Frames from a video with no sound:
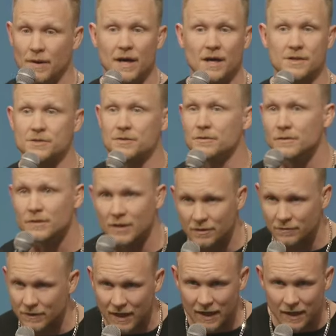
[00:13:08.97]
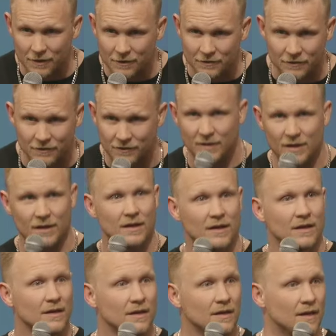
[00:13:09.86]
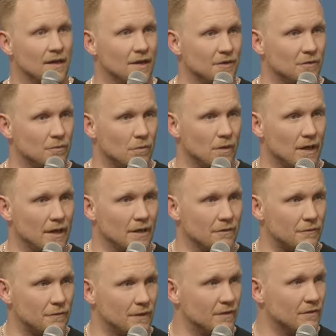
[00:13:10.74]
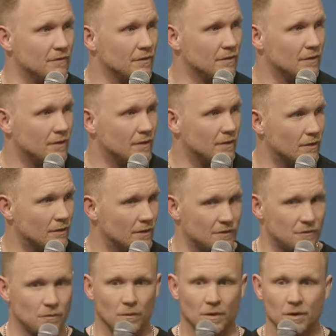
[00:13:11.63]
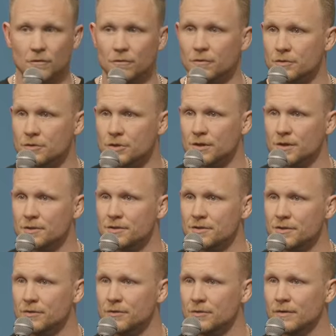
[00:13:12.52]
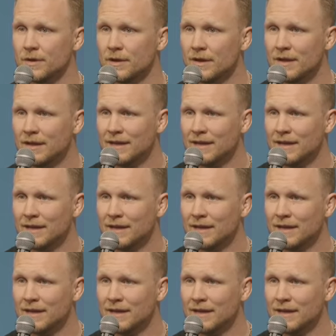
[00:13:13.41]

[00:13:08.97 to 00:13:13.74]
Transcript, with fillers: apostle of the house and his wife and this wonderful church, to